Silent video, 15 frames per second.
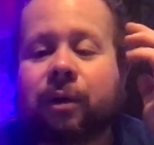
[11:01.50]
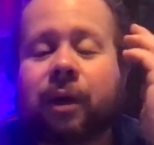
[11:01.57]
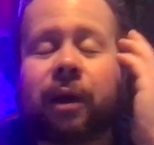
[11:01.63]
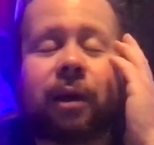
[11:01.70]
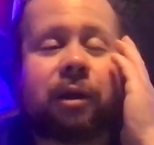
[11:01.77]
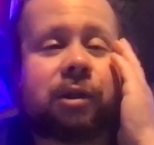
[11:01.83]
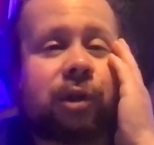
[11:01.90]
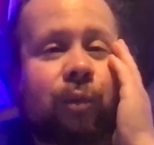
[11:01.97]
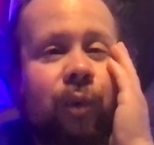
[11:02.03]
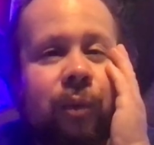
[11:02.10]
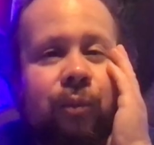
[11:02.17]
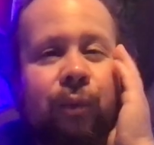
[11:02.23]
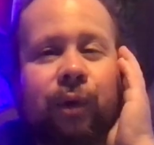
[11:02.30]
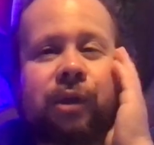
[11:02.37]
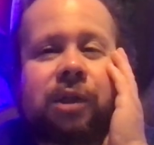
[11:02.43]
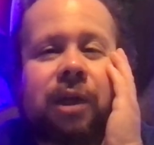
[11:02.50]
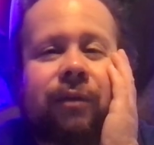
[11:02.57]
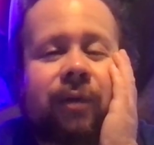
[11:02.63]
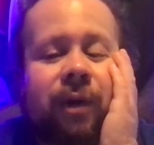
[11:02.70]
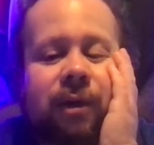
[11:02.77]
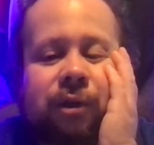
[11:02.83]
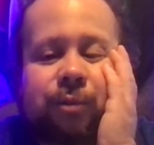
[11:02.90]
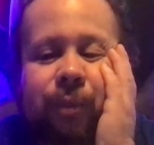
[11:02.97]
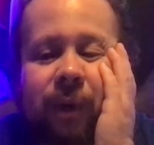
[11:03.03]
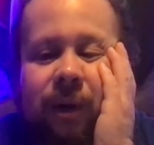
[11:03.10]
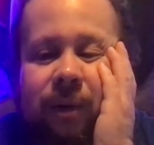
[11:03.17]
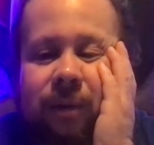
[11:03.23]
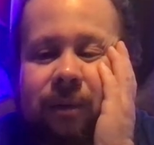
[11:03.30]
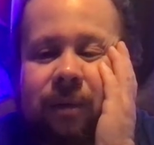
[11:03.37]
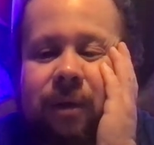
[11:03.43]
and it's a 1.7 ounce
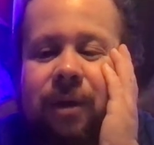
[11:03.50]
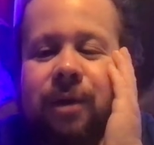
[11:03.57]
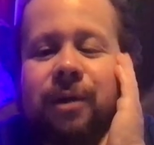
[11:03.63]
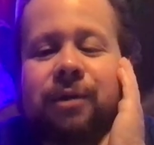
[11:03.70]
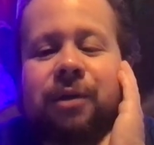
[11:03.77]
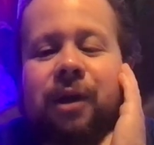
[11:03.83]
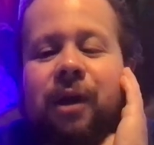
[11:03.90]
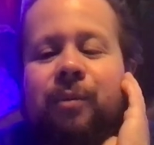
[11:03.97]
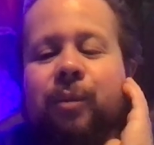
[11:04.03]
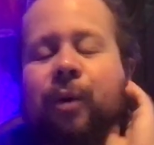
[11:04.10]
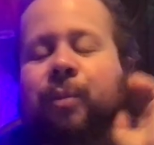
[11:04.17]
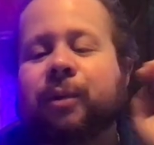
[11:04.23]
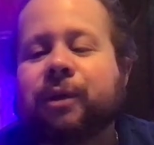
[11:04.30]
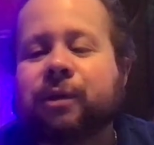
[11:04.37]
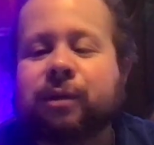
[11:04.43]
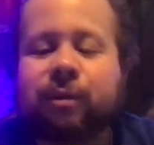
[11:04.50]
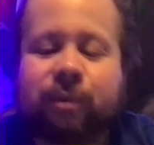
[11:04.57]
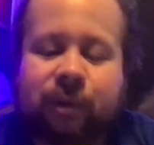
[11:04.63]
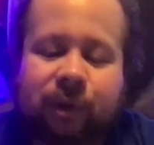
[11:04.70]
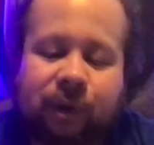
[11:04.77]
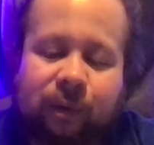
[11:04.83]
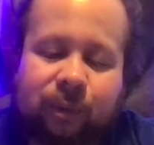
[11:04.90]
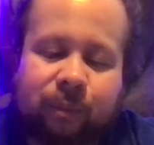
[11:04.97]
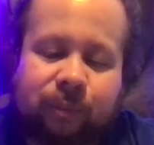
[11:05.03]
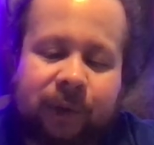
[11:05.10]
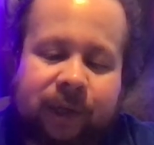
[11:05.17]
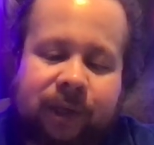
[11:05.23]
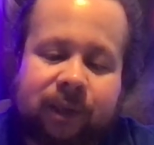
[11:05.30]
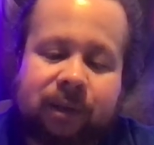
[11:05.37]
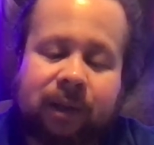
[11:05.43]
bottle, so I'm hoping to, you know,
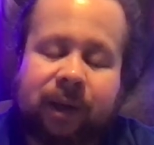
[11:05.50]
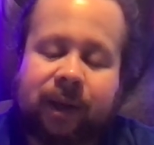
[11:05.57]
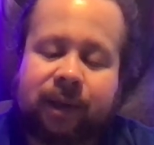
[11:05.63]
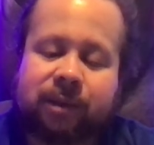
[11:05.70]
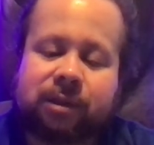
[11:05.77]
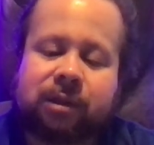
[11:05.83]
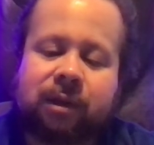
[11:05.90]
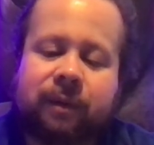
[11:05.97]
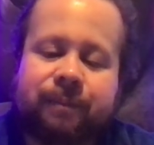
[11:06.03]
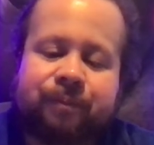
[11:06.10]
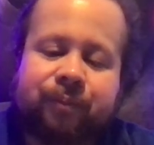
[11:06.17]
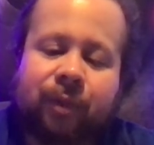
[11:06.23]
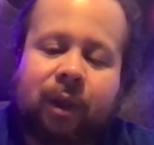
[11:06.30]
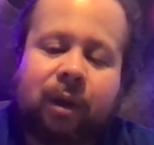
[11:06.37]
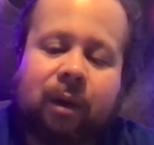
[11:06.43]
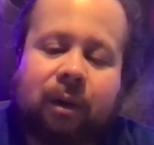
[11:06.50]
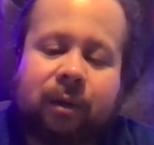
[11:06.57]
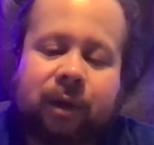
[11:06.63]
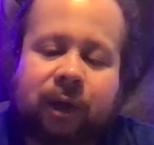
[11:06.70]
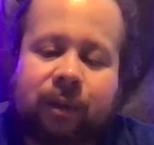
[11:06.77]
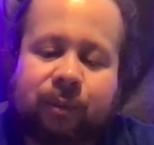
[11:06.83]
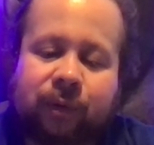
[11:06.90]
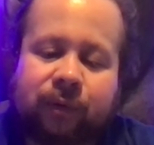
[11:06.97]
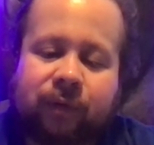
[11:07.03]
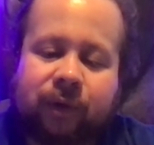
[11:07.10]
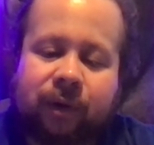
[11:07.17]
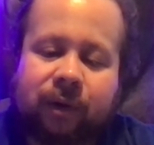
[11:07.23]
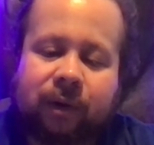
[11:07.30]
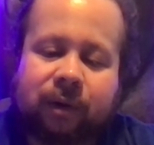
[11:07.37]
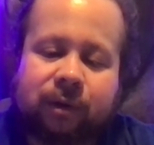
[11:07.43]
make it last. Okay, moving
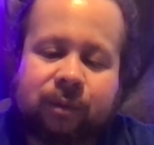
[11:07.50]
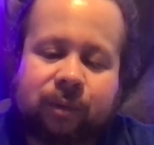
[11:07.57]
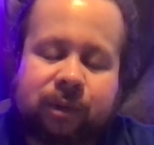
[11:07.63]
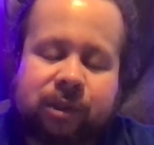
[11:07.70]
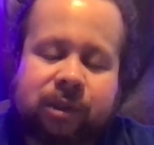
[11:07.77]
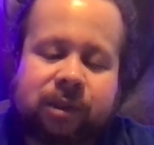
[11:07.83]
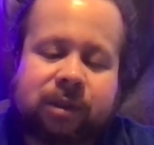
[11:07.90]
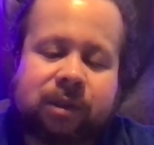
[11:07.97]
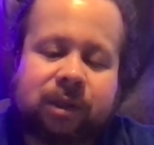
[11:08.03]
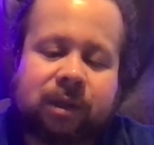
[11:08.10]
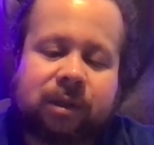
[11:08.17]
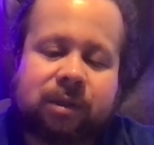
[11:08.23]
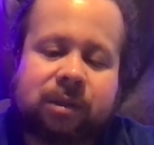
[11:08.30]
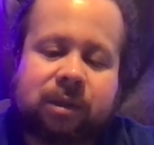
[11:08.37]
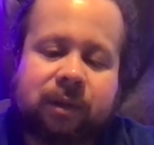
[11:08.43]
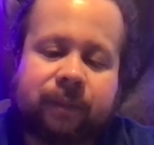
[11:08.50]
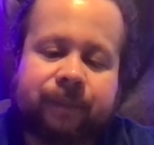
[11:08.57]
on to what she says.